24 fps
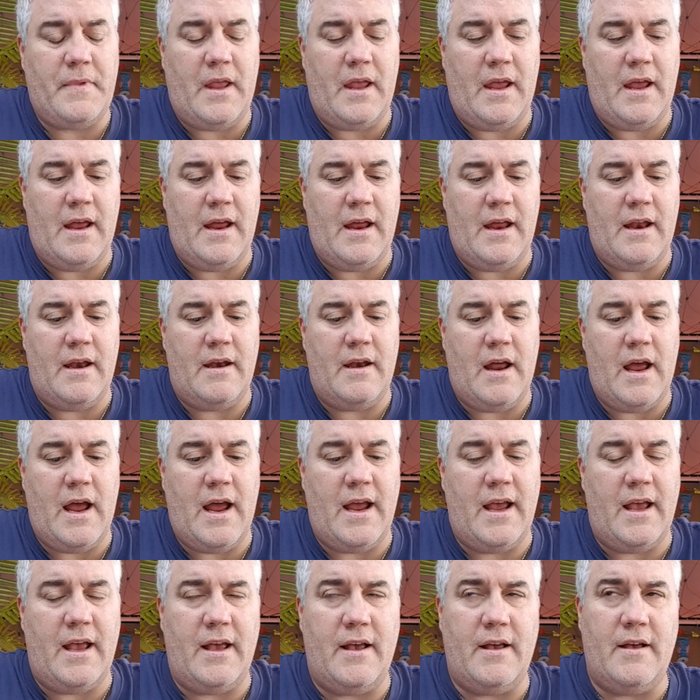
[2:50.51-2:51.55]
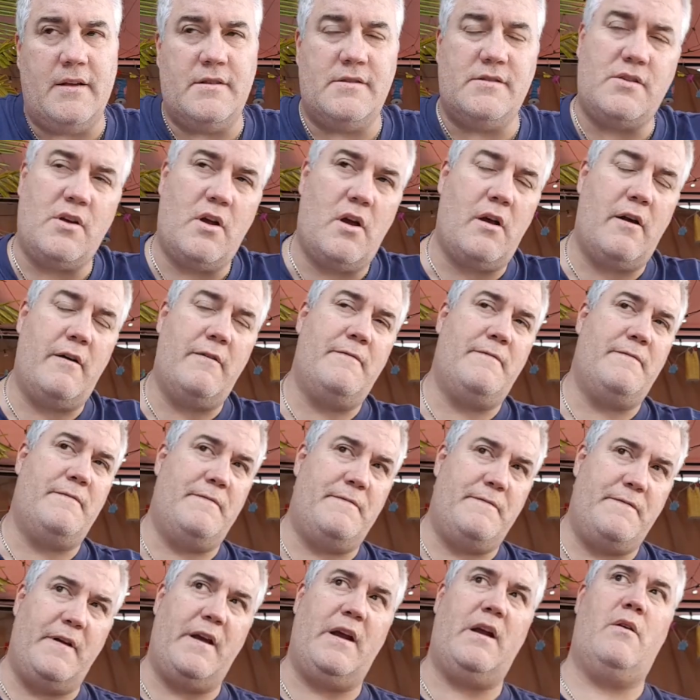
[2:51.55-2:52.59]
and I saw a
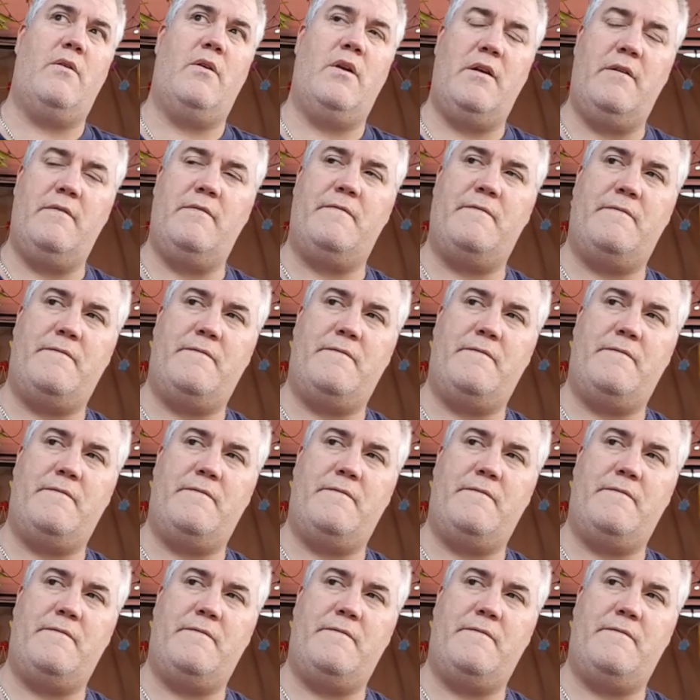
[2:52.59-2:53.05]
very,